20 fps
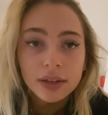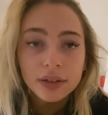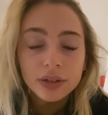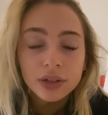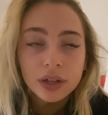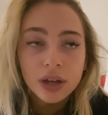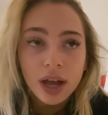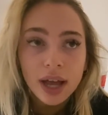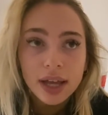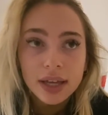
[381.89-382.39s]
you
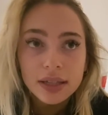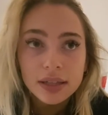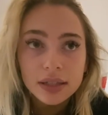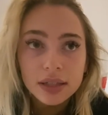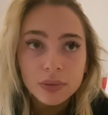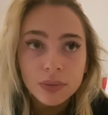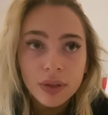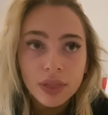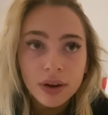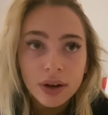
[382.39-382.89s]
guys,
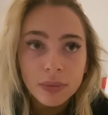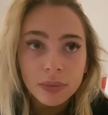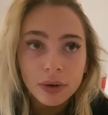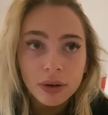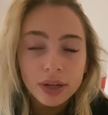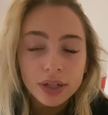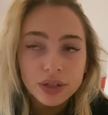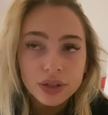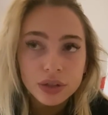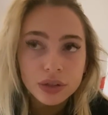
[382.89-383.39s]
whether I'm
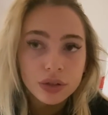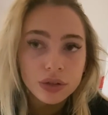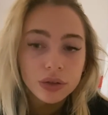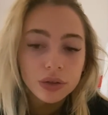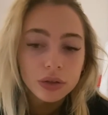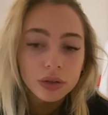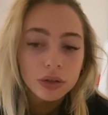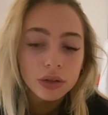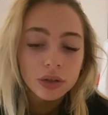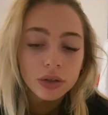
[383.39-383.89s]
going to New
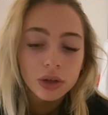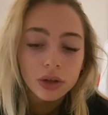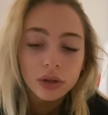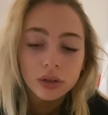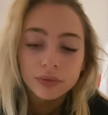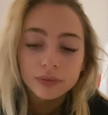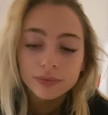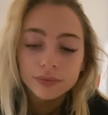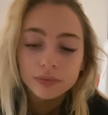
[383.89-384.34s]
York or not.